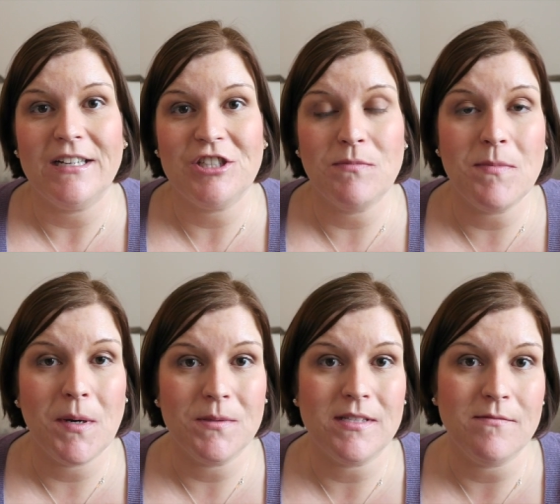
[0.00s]
I should be
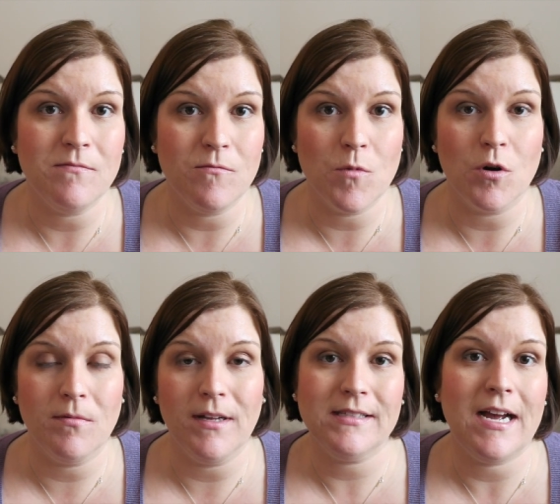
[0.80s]
posting more
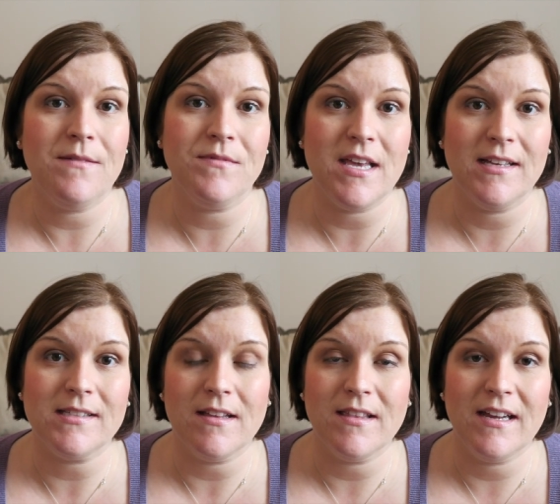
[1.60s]
real time
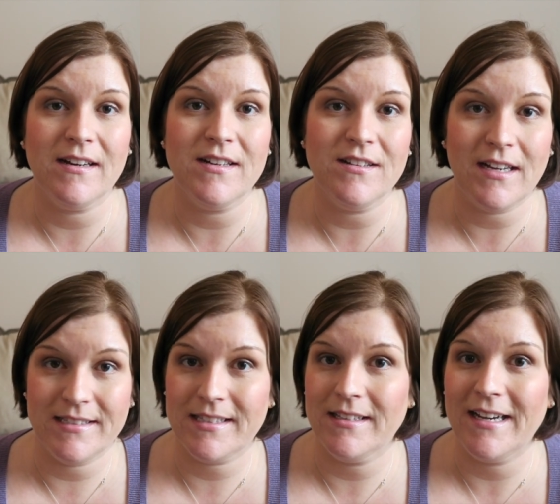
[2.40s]
things on there, and you
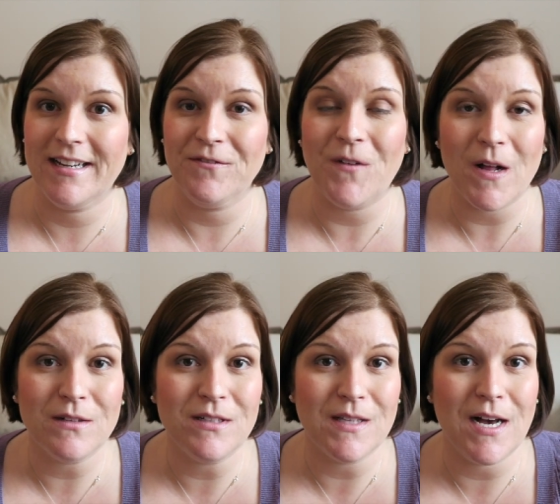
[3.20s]
guys can kind of
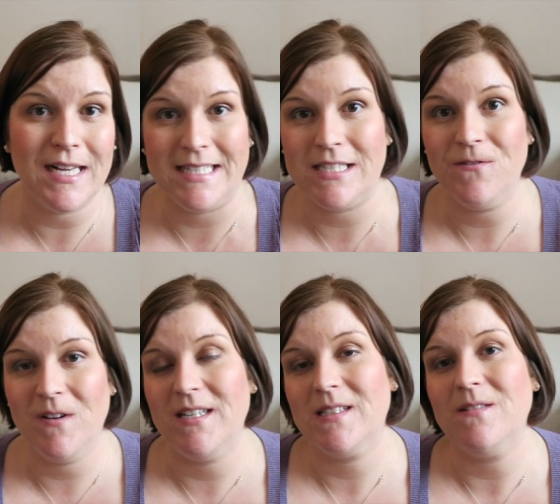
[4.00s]
follow along as the
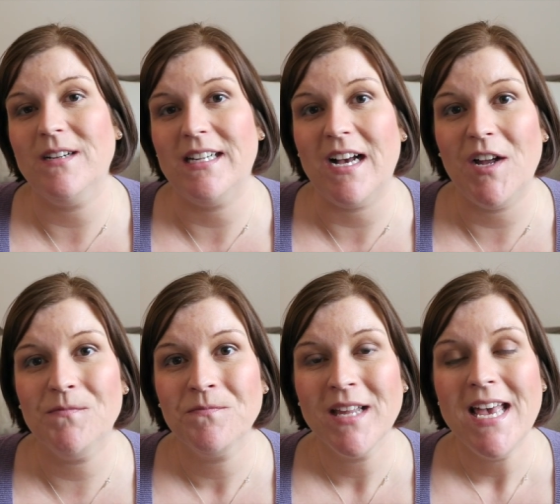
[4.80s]
fun is going
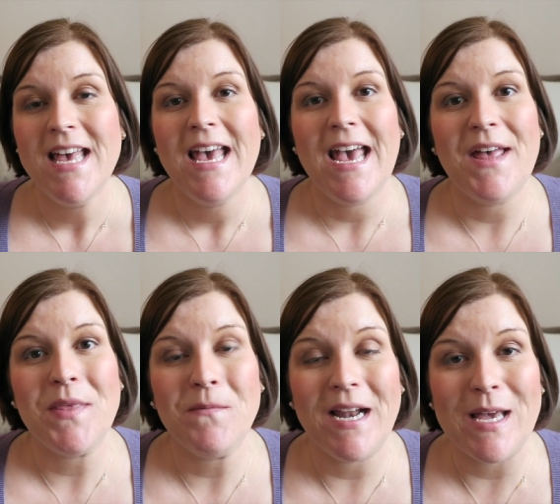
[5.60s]
on. And
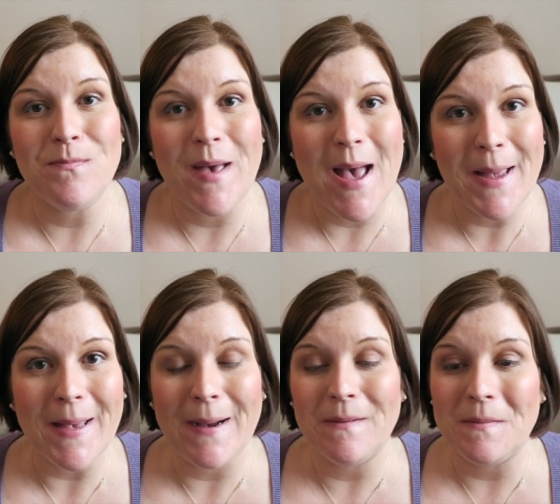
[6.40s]
then when I get back,
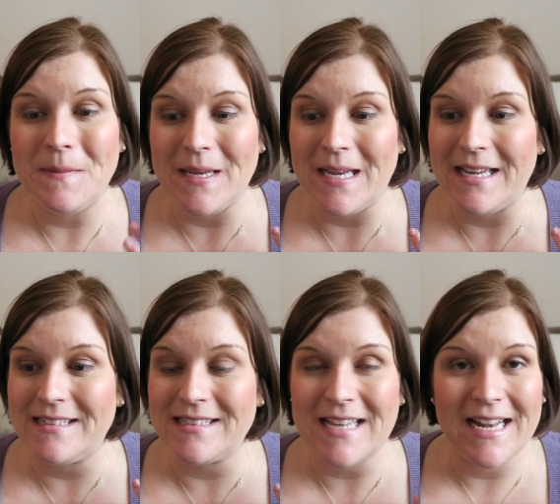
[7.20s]
I will be
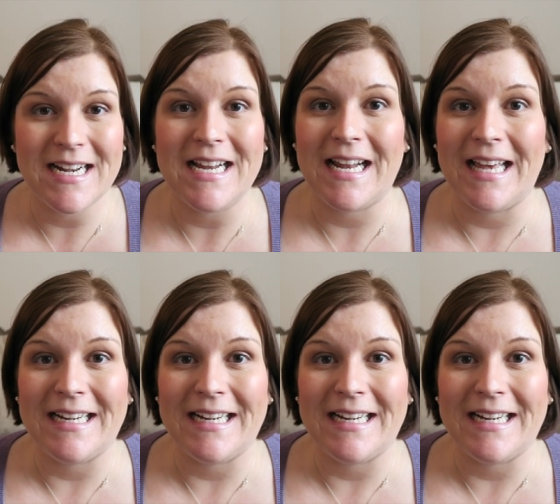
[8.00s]
just editing